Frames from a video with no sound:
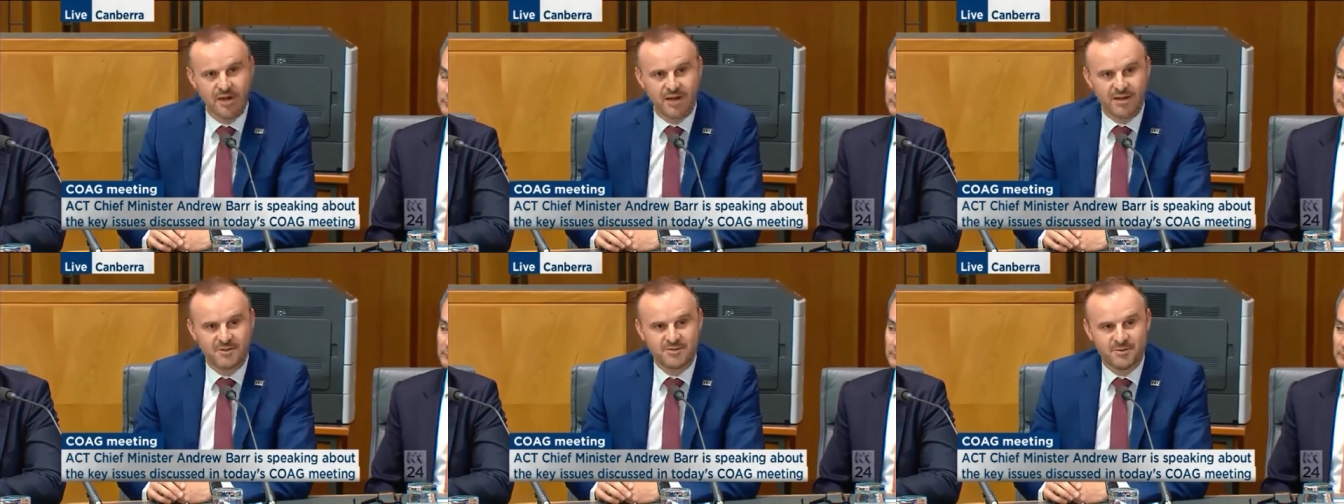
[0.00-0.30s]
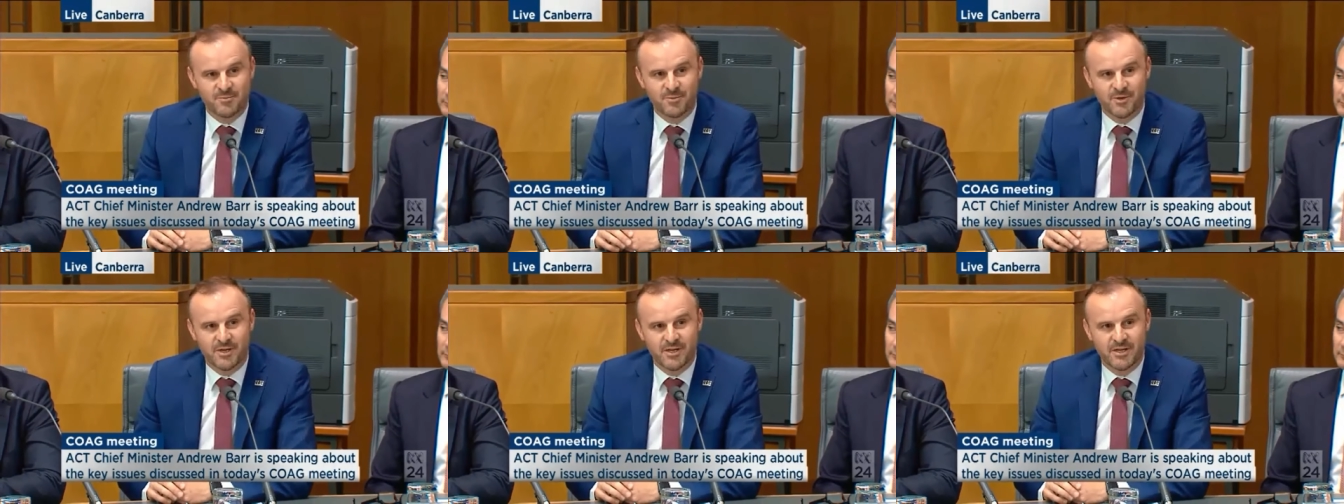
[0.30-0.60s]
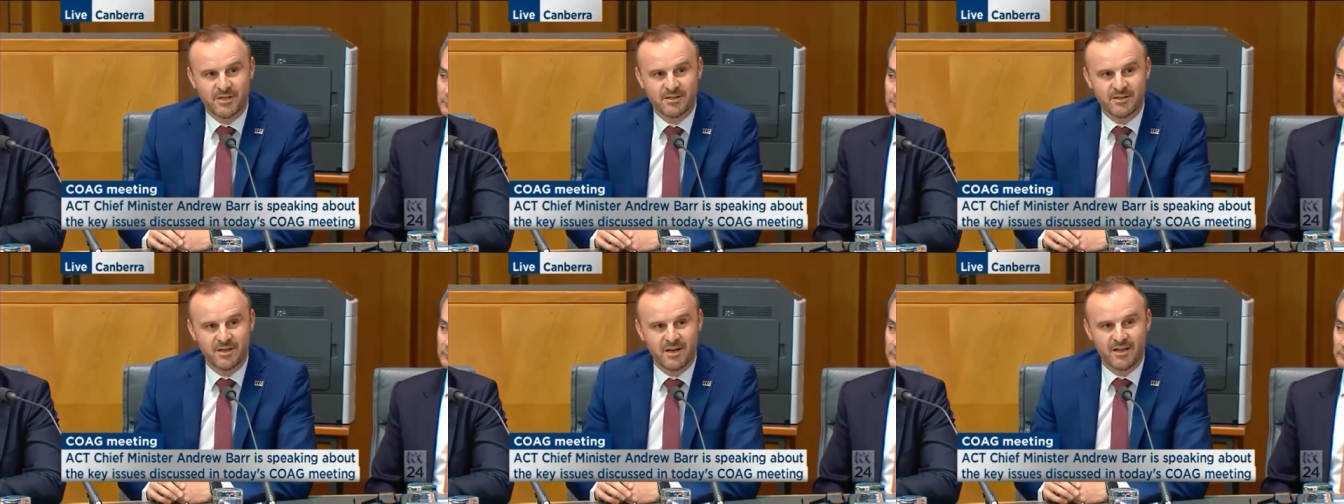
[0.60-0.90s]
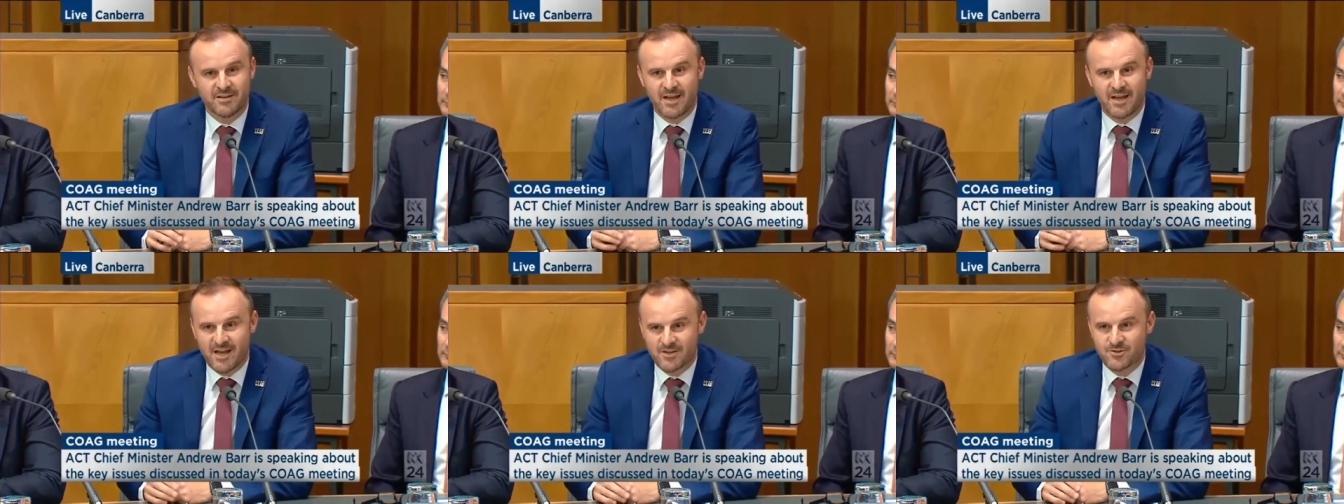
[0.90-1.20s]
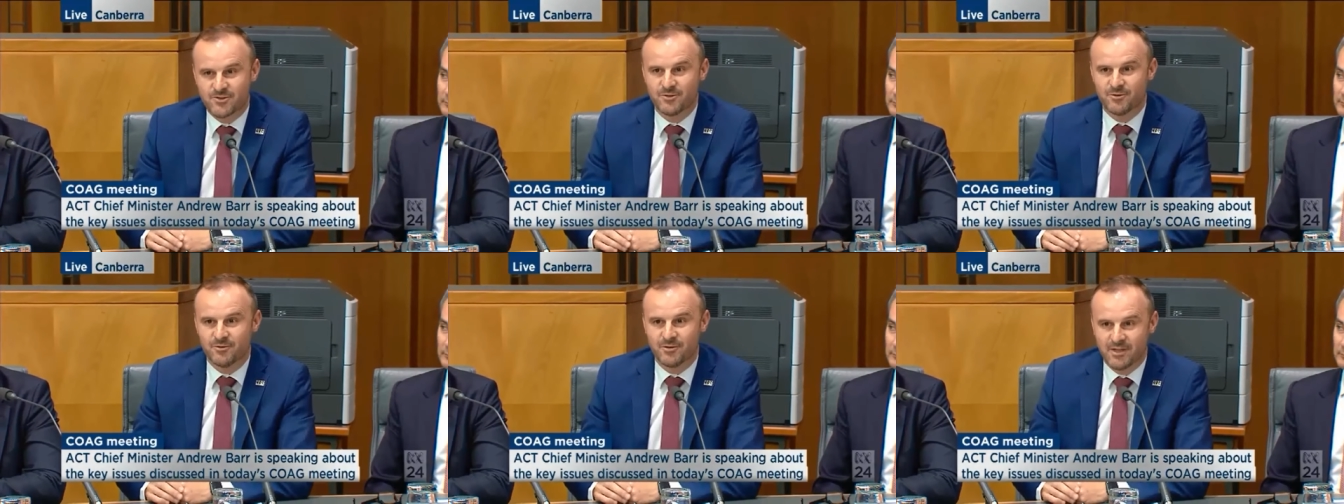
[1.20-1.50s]
uh, to be a
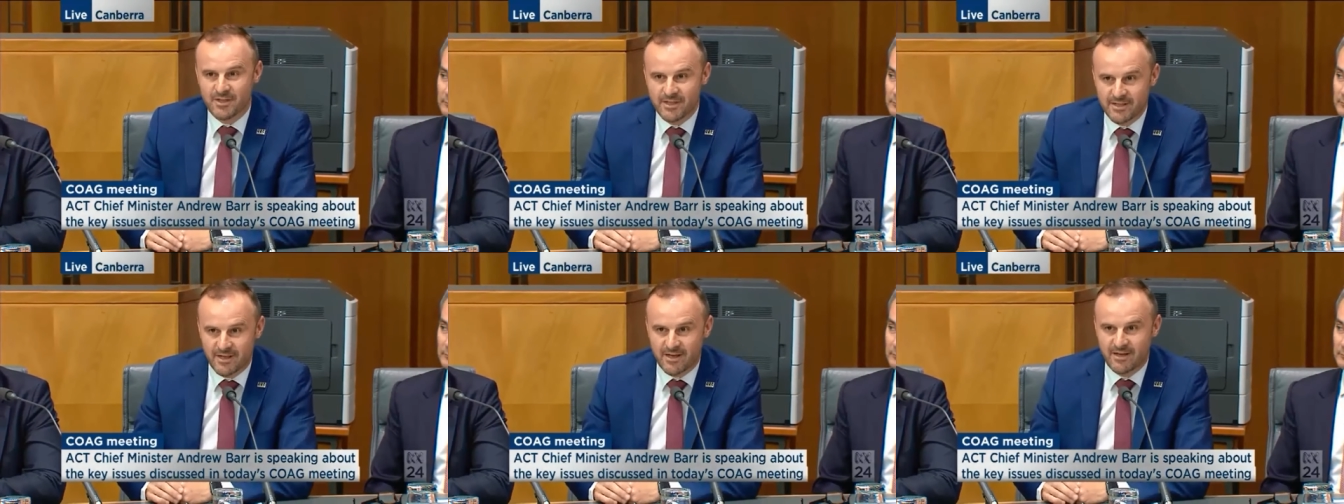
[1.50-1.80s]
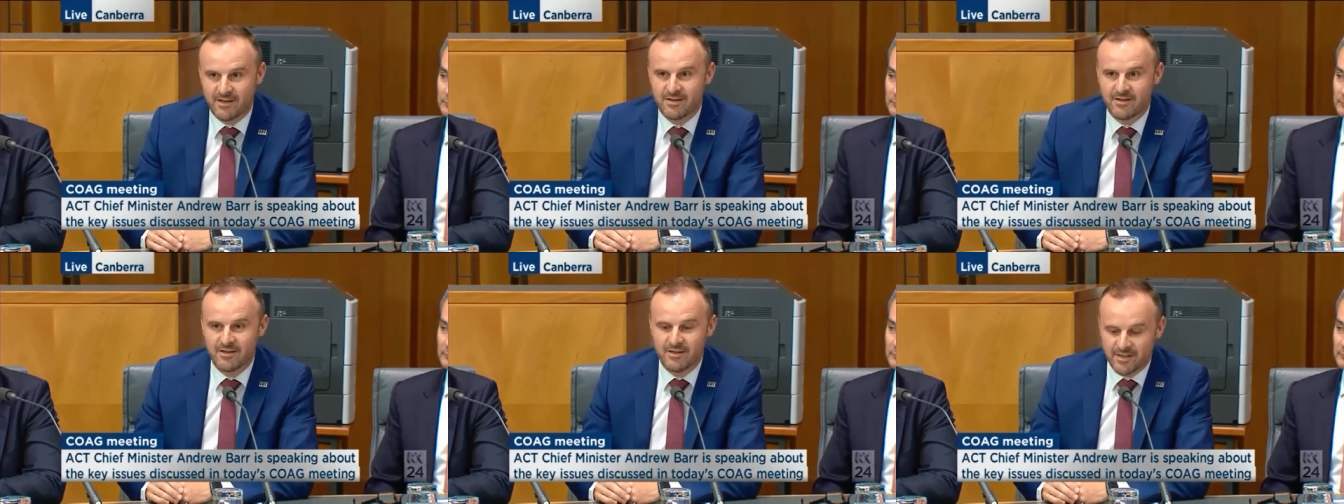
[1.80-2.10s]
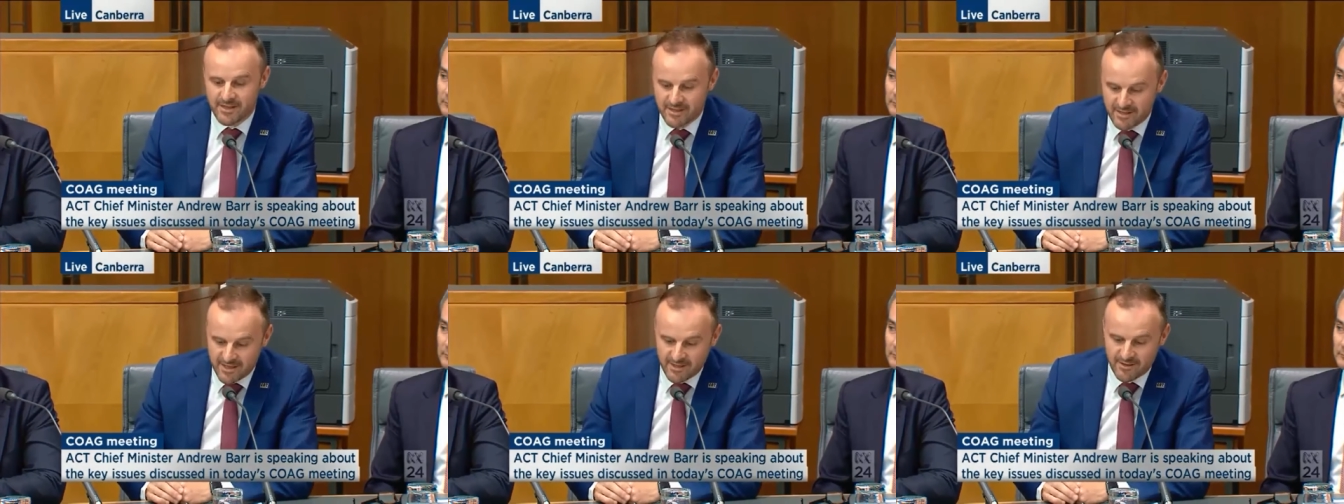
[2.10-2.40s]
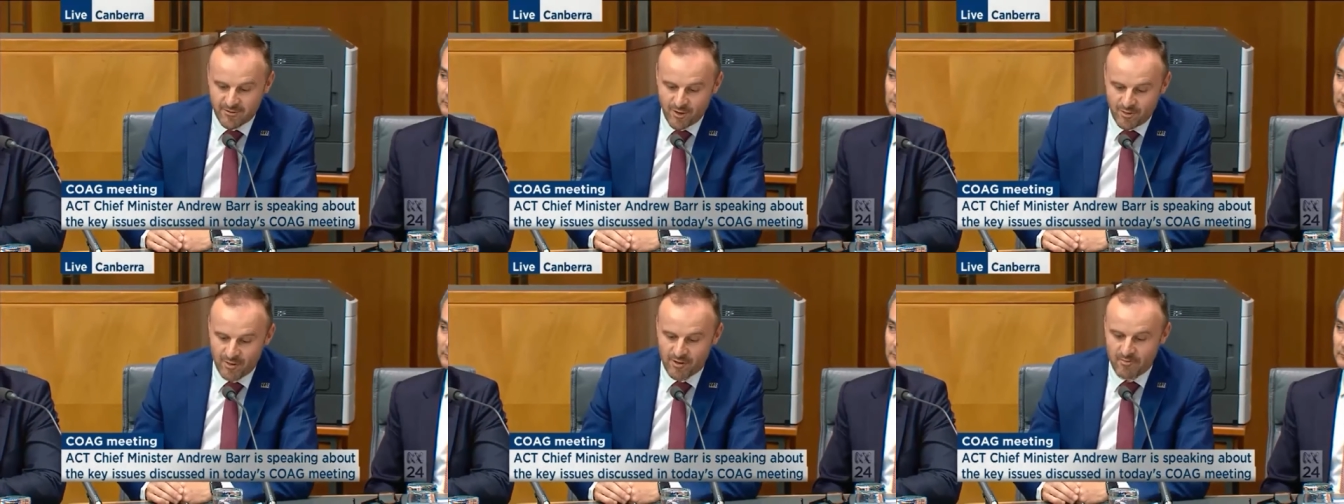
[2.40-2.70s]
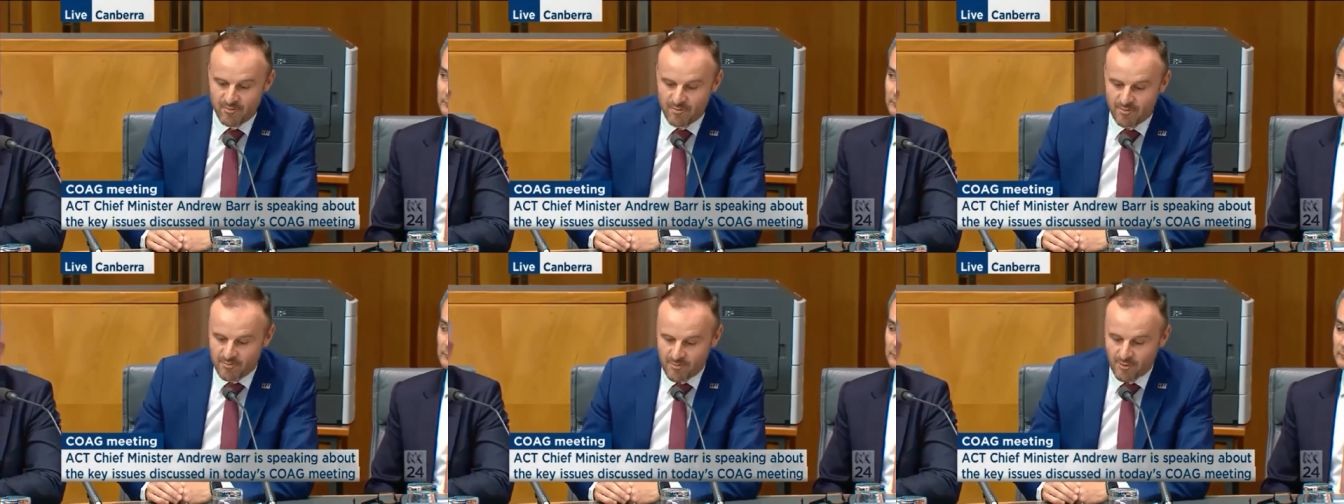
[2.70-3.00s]
national leader in
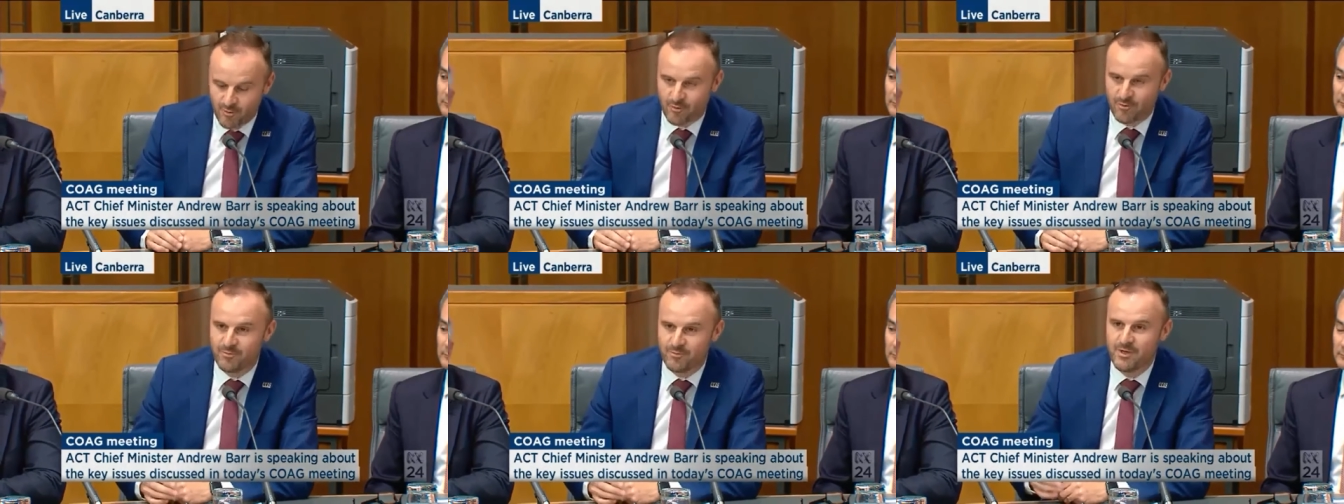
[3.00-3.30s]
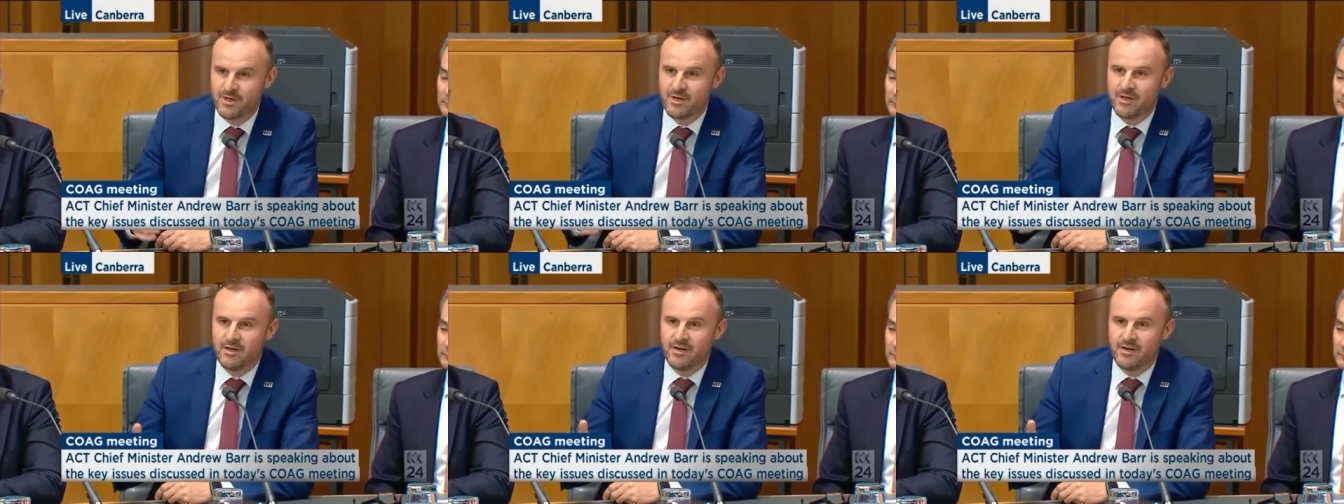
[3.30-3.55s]
economic reform.